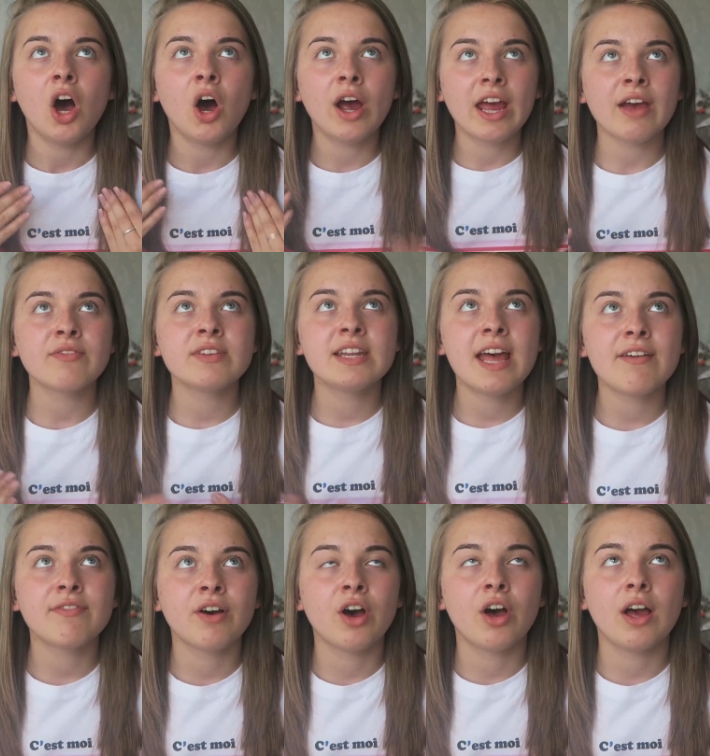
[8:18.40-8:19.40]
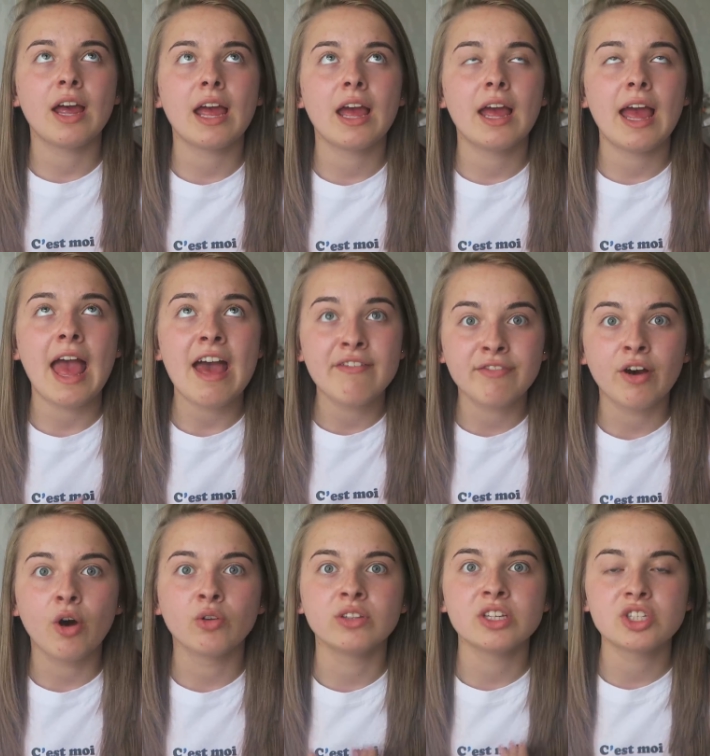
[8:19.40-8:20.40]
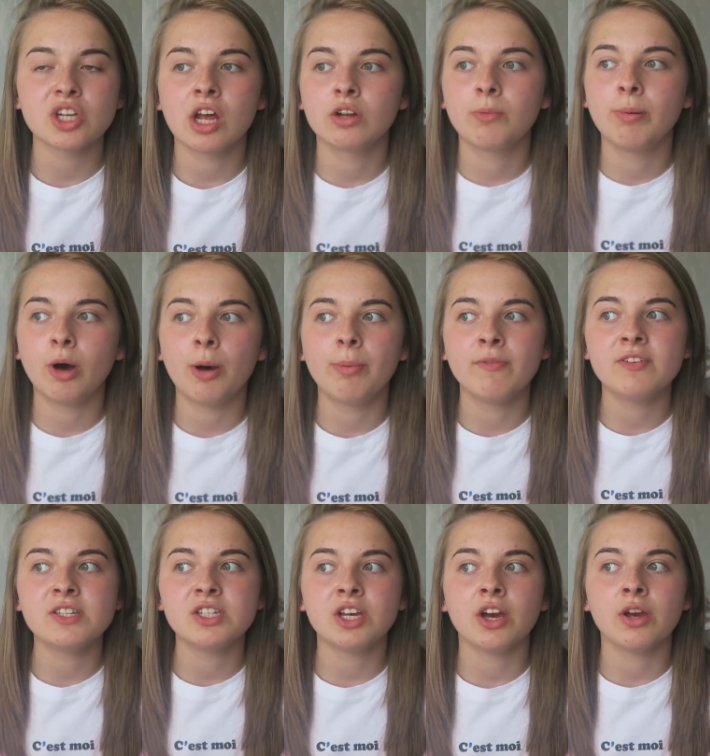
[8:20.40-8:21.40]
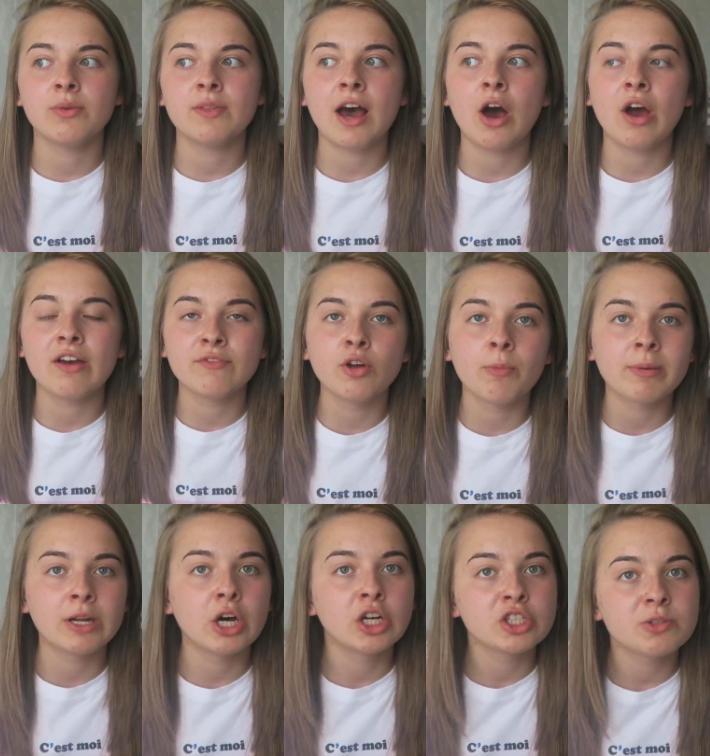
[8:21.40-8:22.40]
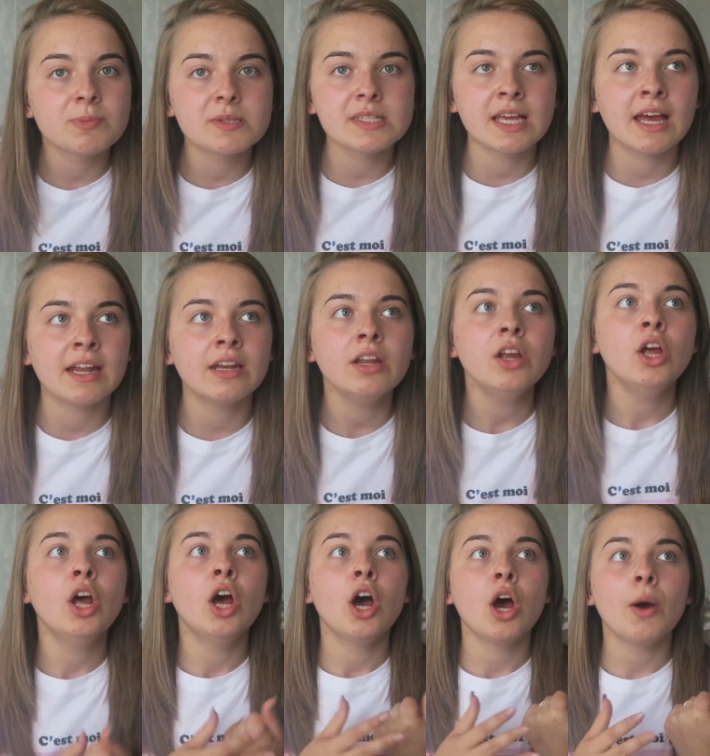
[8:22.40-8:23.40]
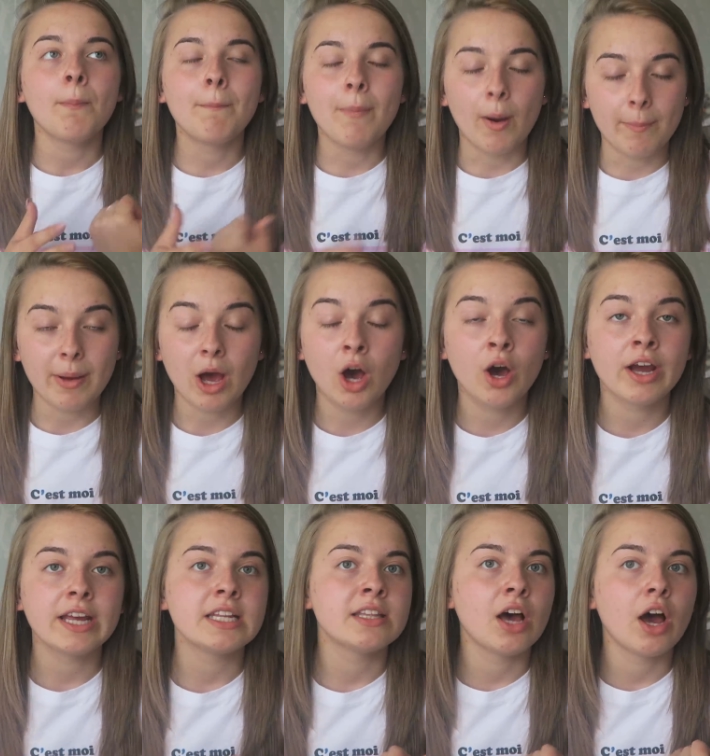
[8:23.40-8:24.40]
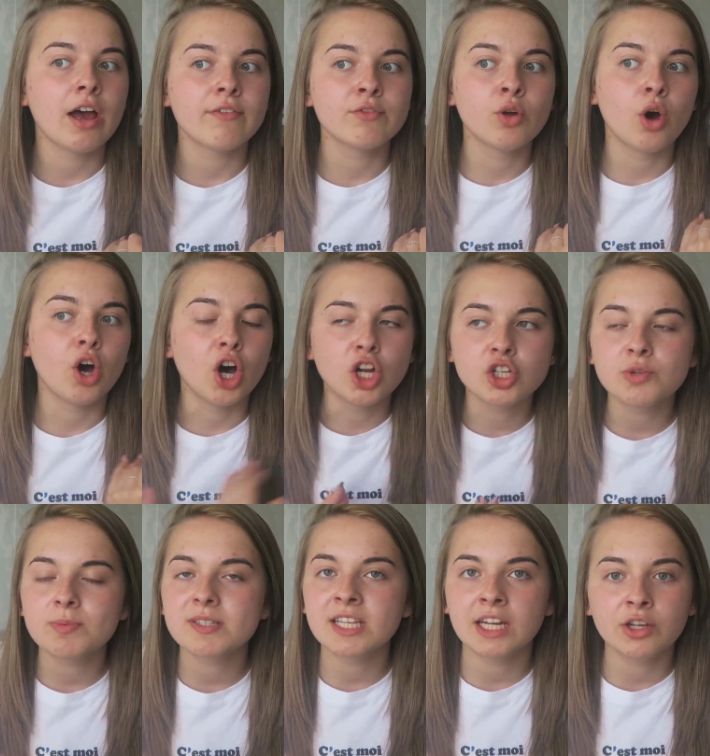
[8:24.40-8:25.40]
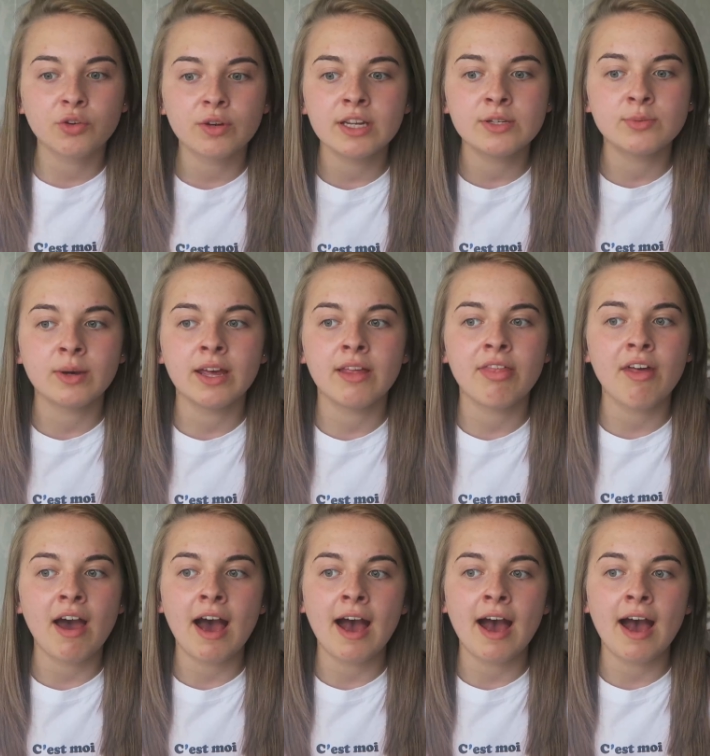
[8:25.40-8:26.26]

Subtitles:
I have never, ever on this channel put up a video that I have not been 100% behind, that I have not 100% agreed with.